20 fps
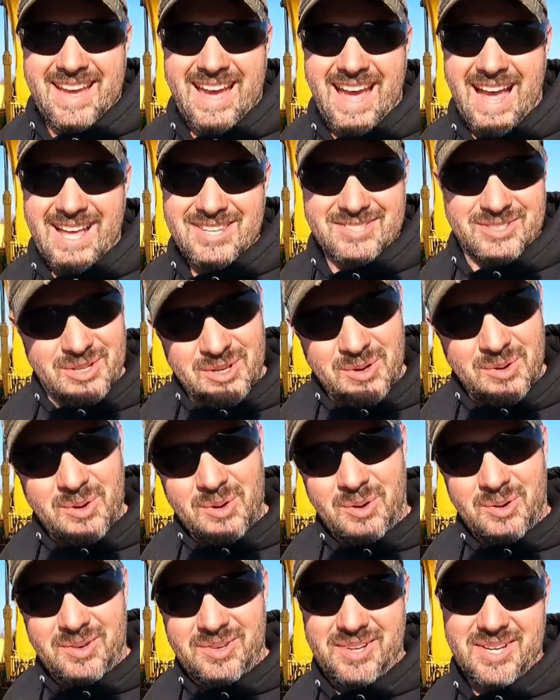ask
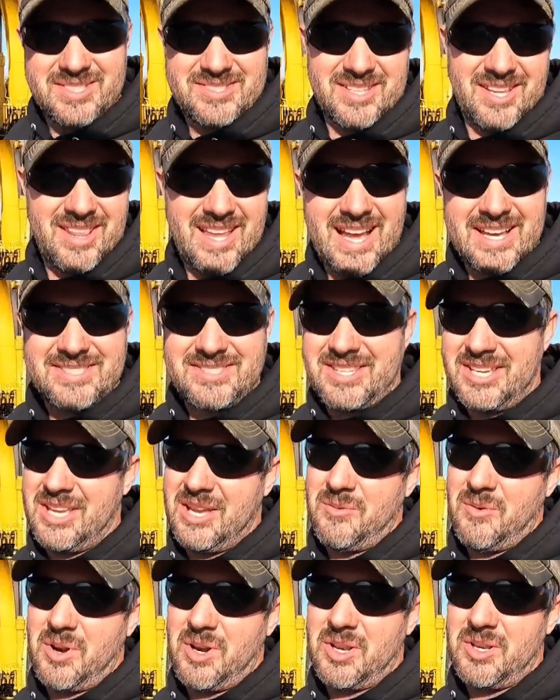Google because the last thing
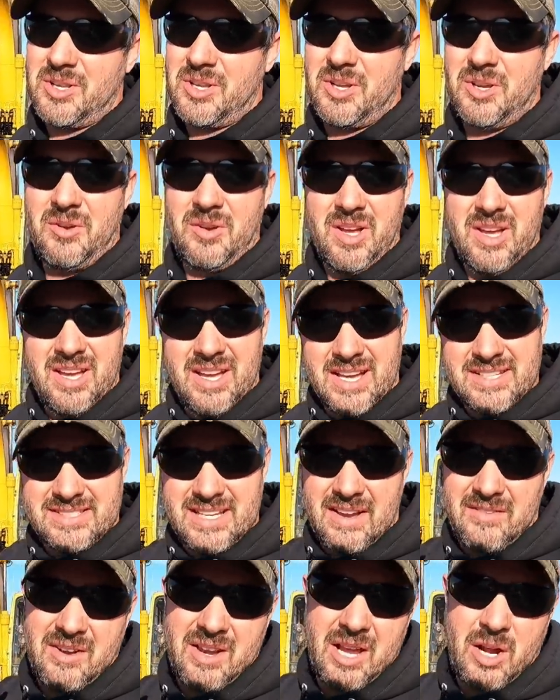you want to do is
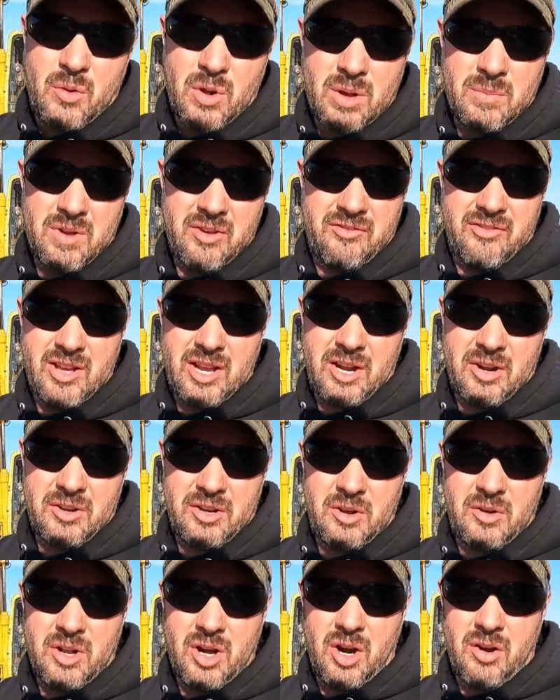have an equipment failure
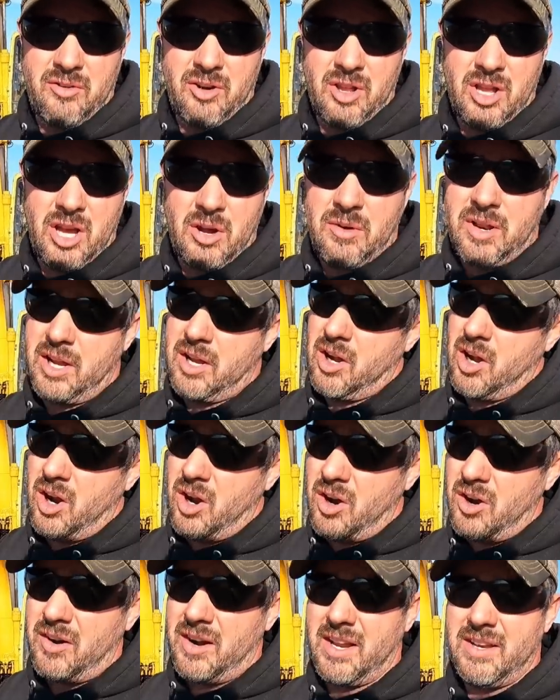due to overloading
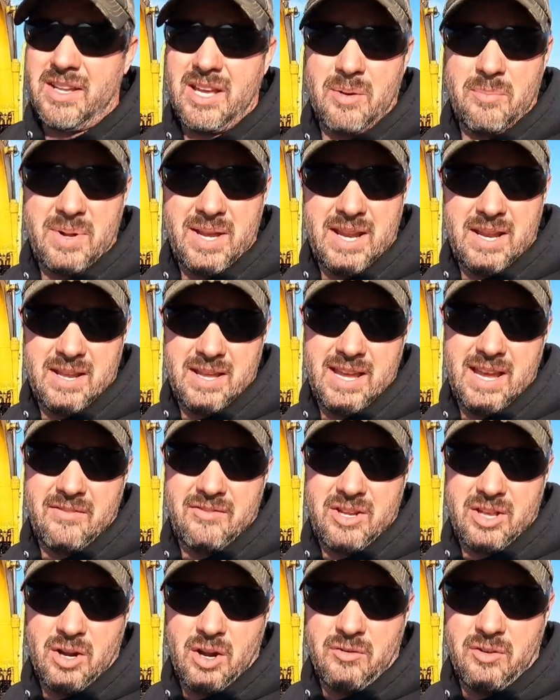or end up paying a
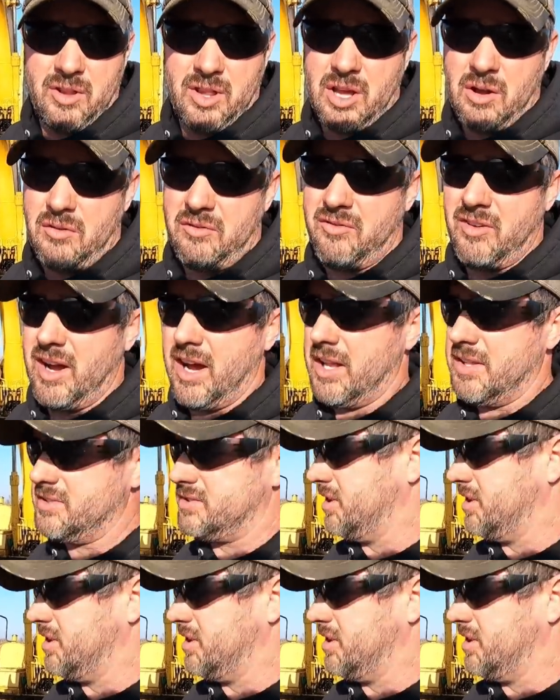hefty overload fine.